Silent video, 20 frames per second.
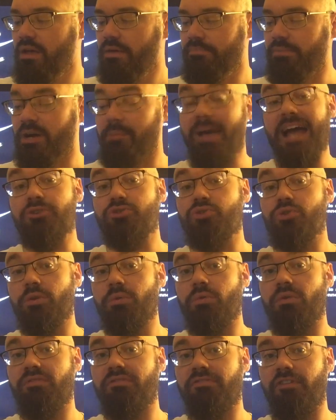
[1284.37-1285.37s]
but I'm actually
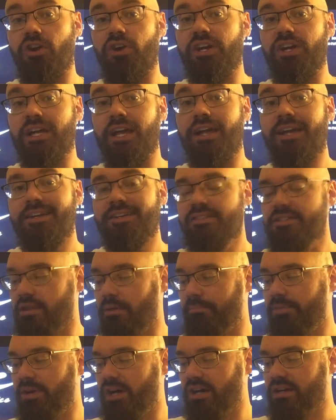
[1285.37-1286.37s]
referring to
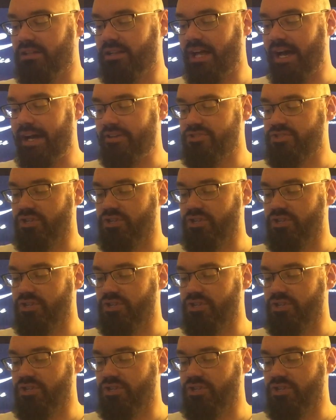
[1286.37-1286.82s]
the puck line.